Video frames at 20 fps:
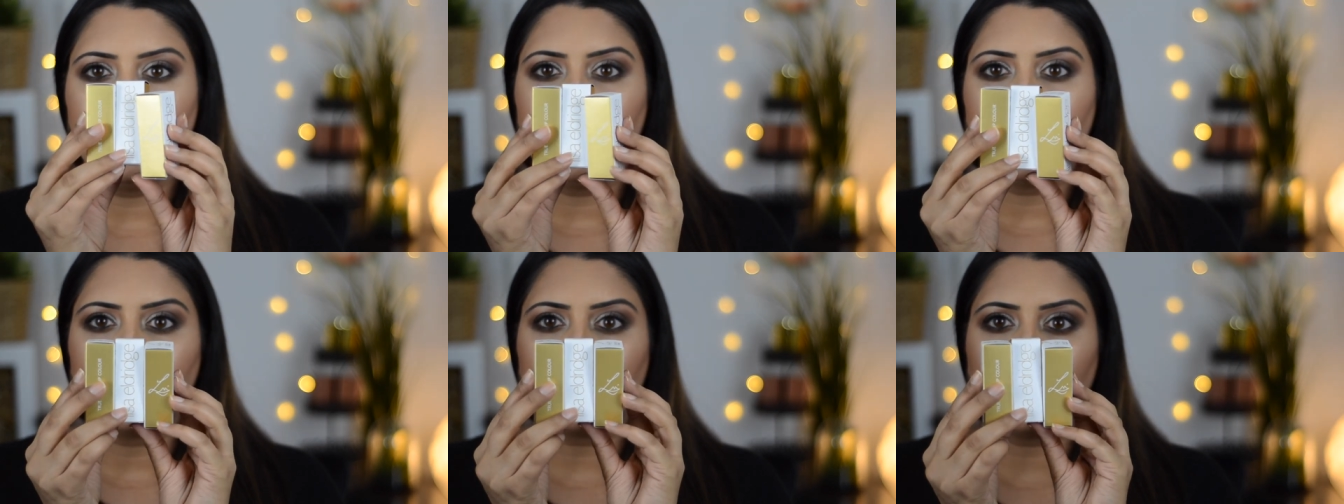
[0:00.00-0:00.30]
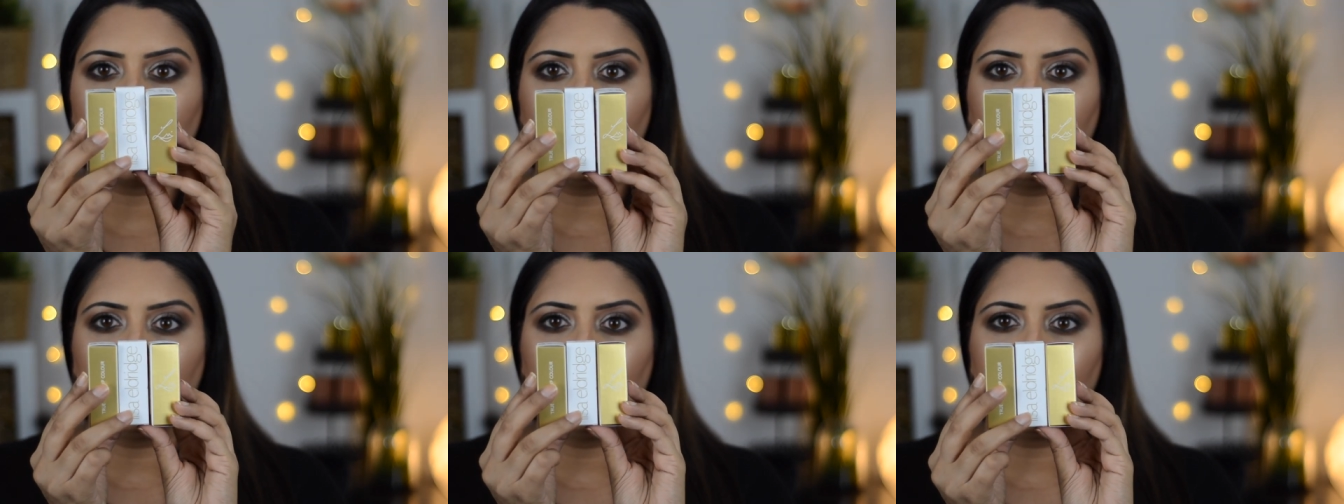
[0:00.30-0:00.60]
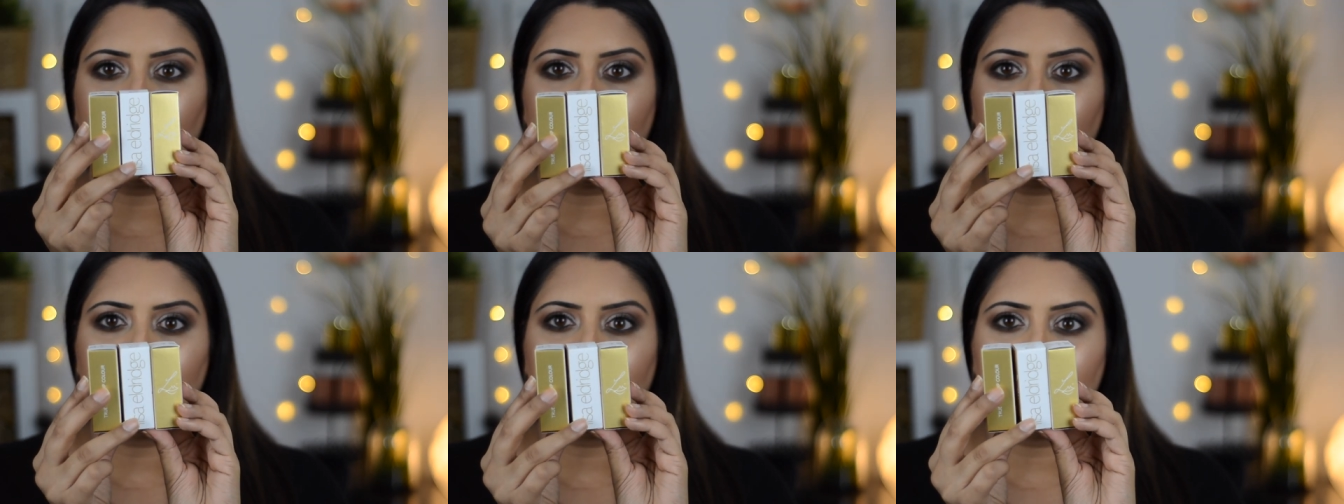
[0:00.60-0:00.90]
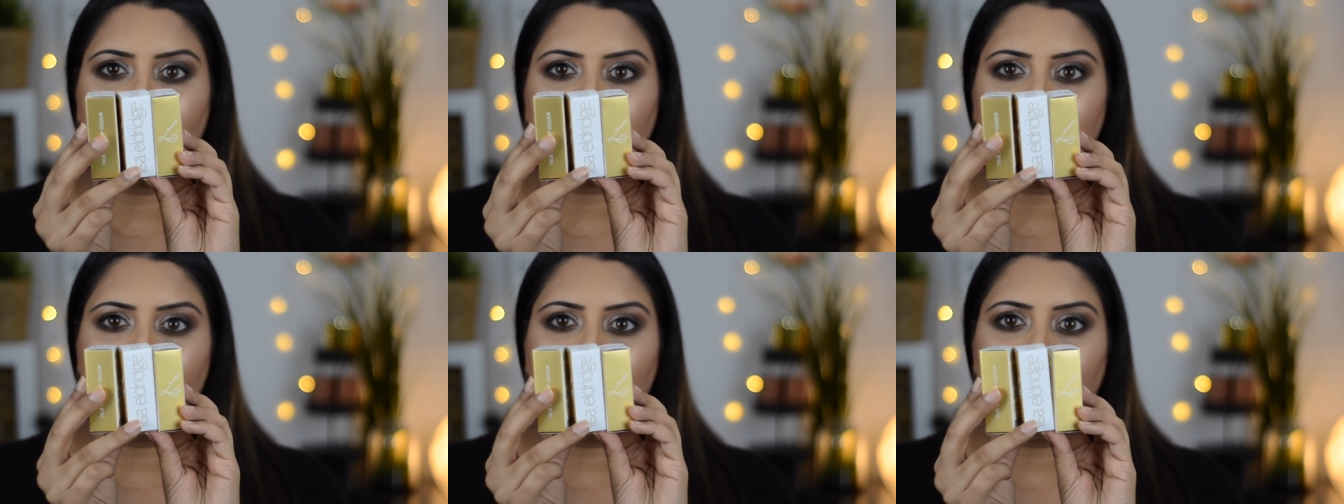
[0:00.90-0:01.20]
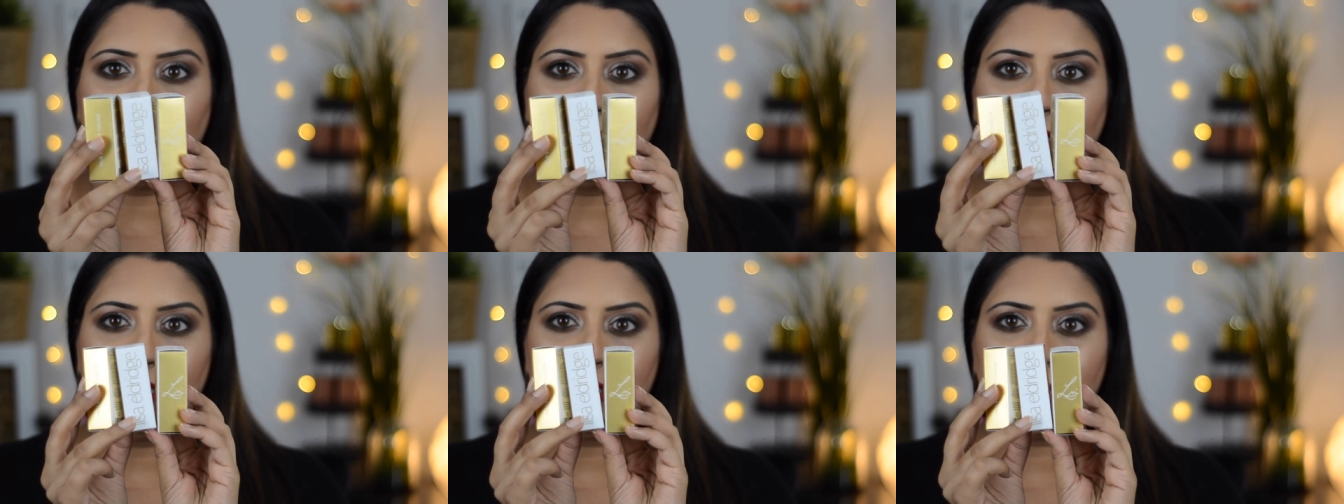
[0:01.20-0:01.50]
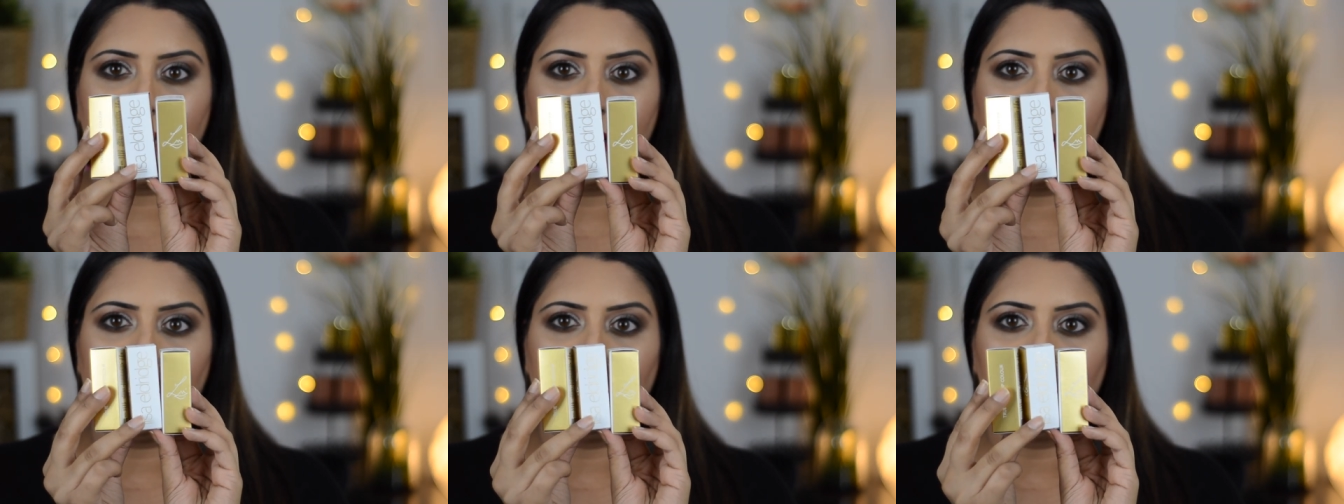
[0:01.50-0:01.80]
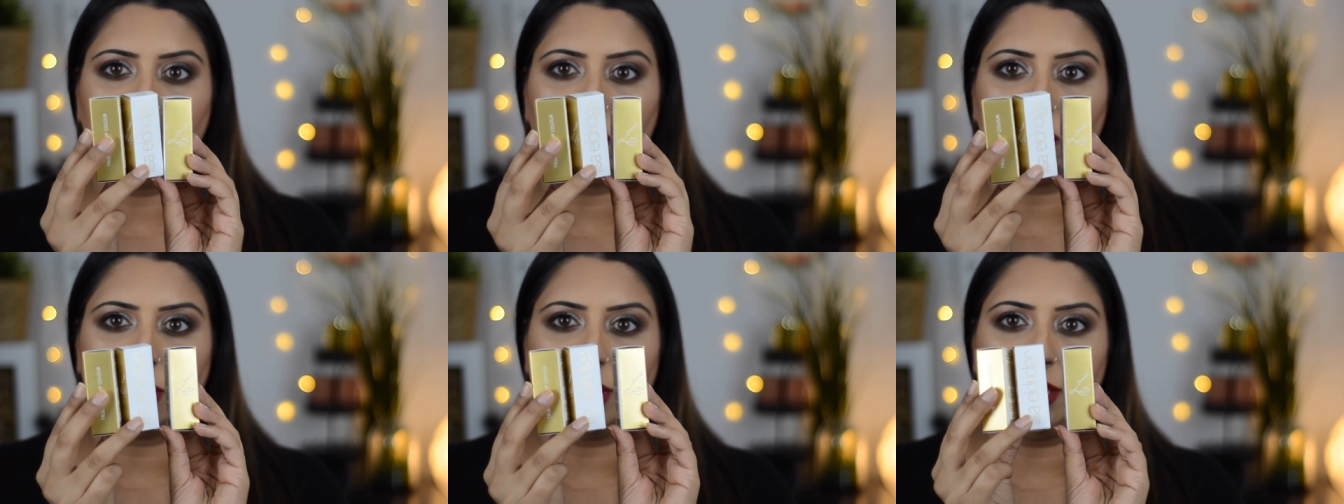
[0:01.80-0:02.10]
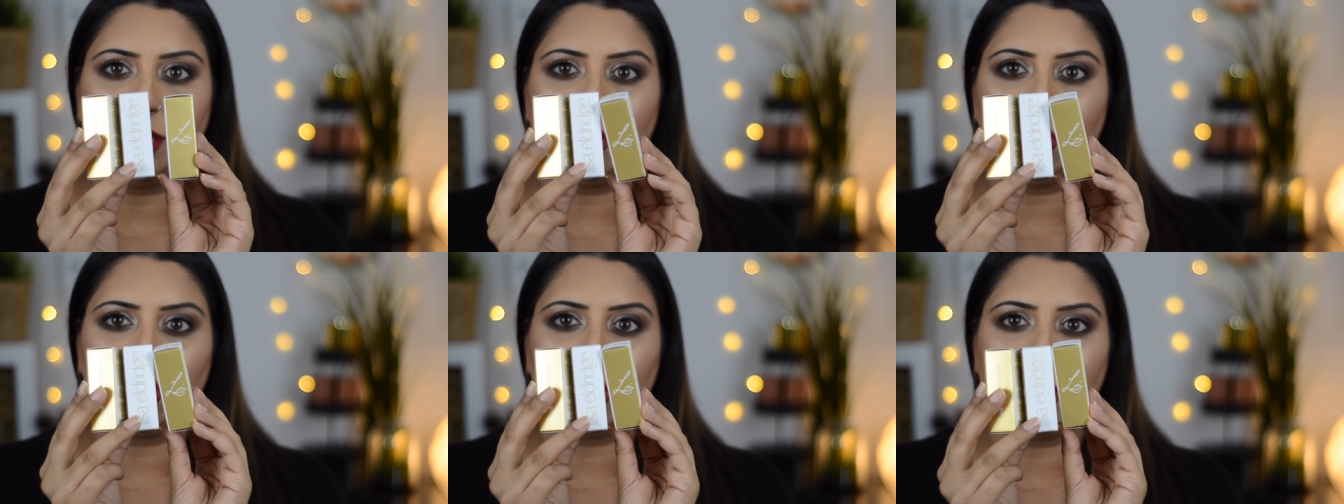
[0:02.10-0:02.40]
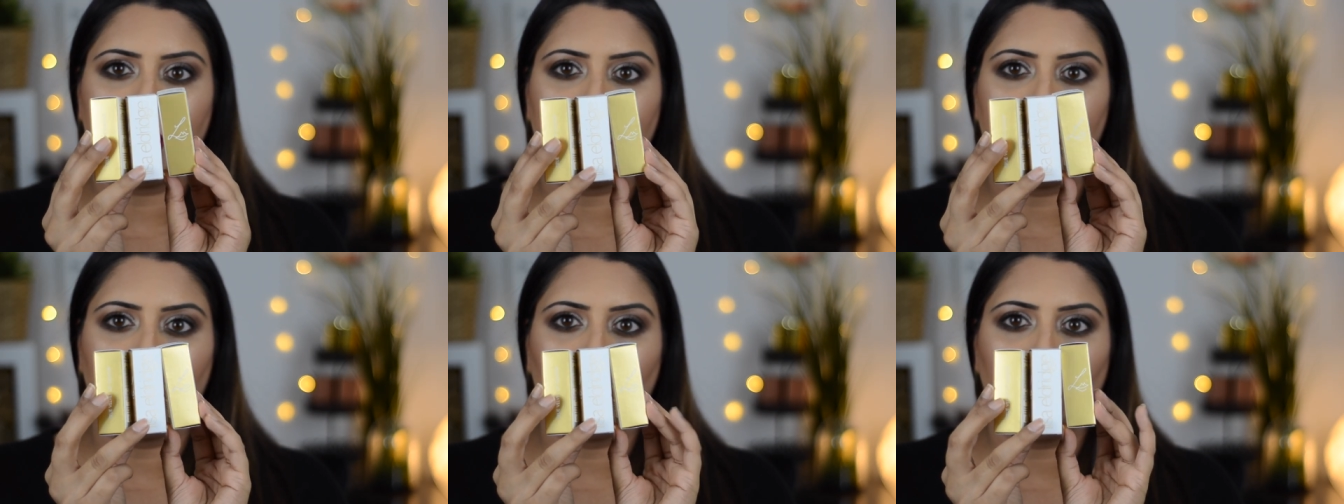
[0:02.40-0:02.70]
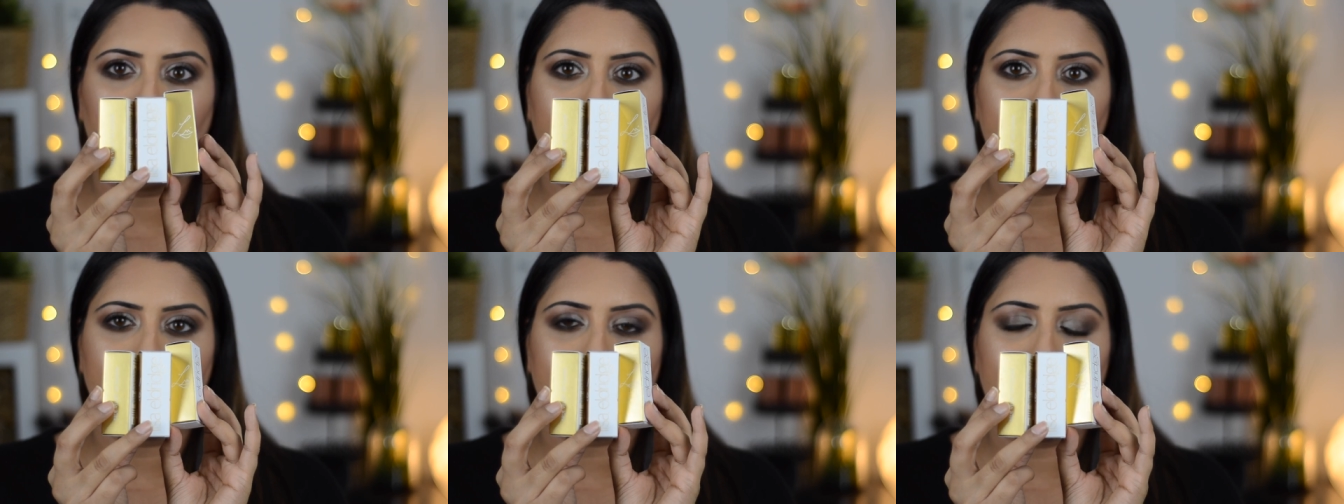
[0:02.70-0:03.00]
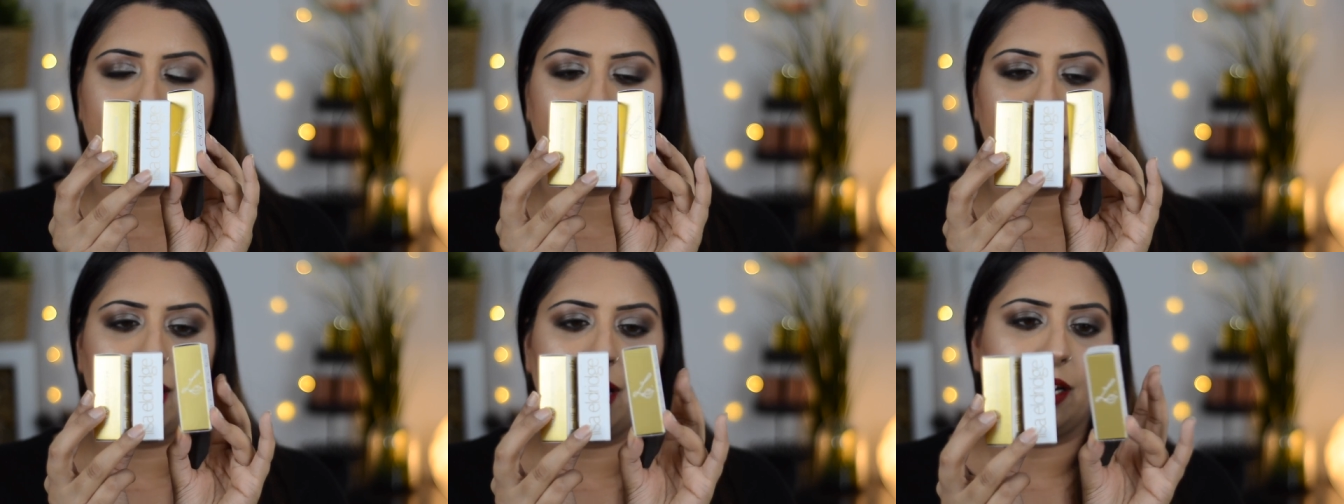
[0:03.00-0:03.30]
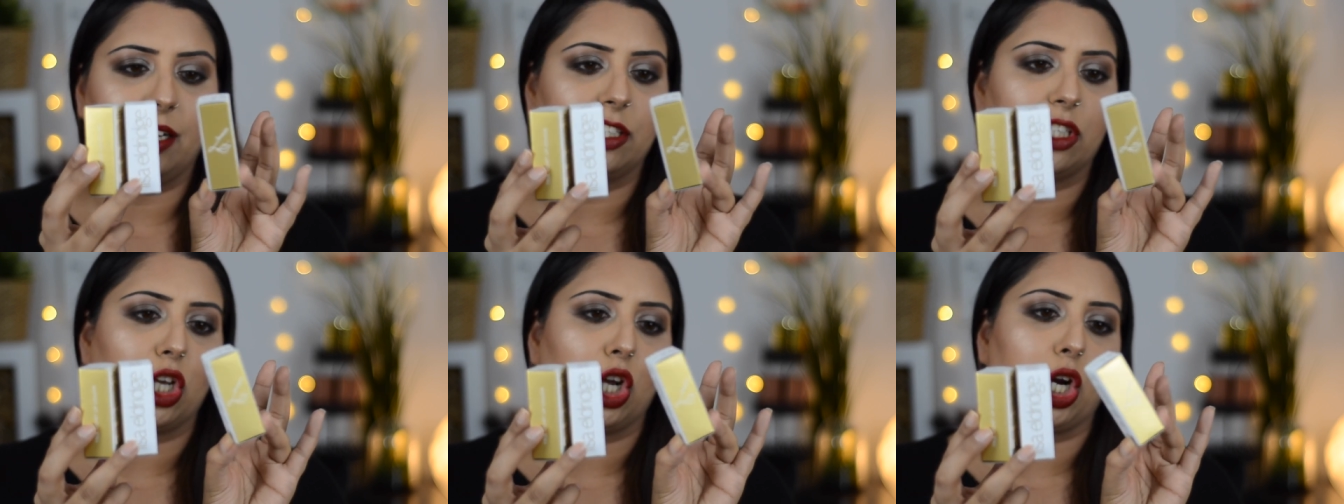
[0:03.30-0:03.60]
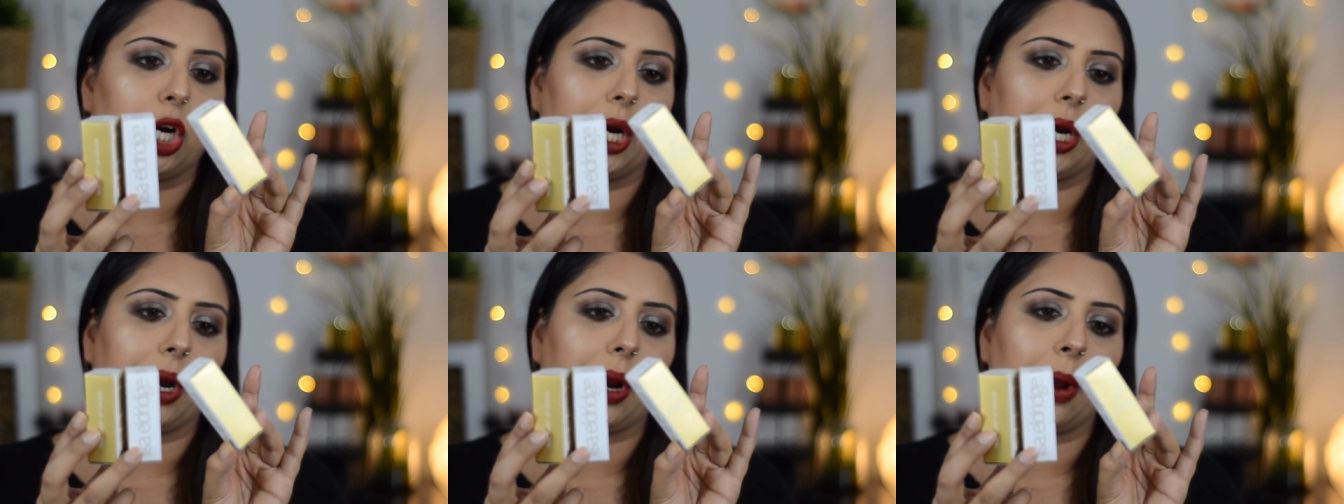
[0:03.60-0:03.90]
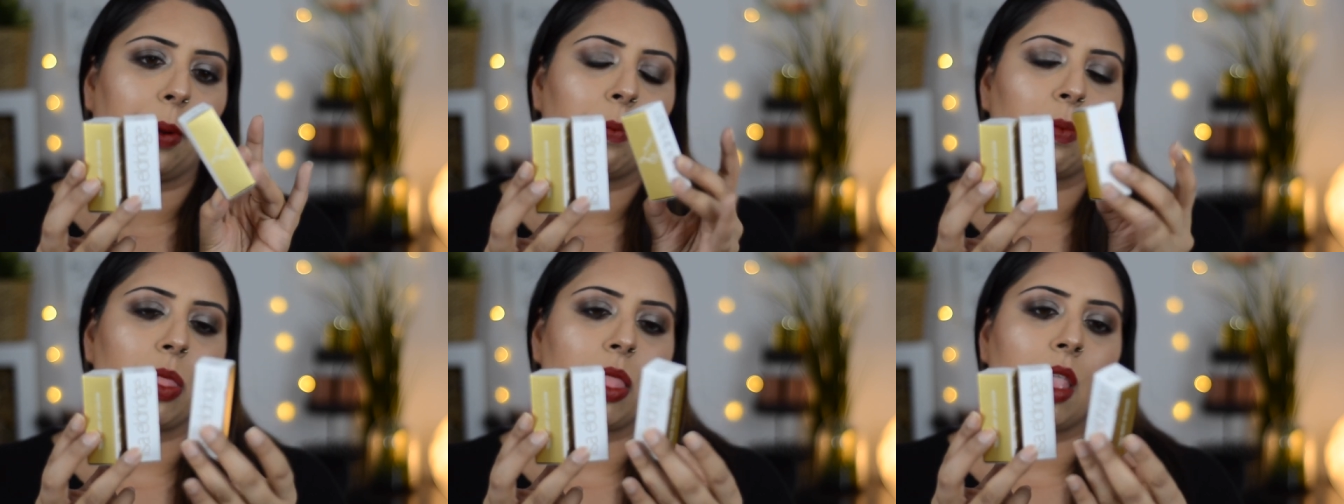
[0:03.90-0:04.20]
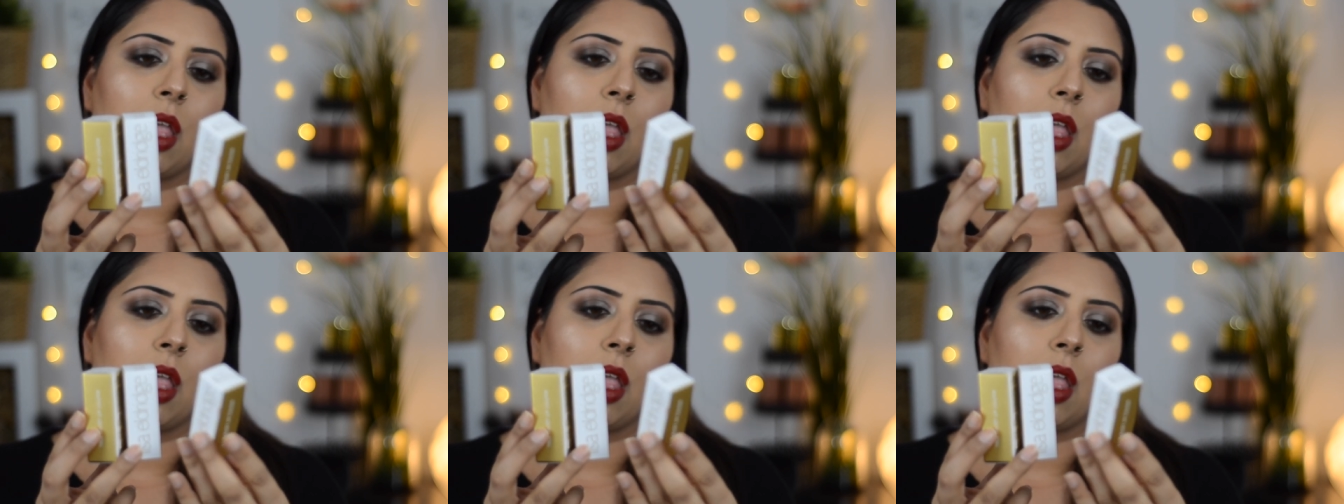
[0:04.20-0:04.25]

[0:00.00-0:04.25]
So they say Lisa Eldridge, and then one side has her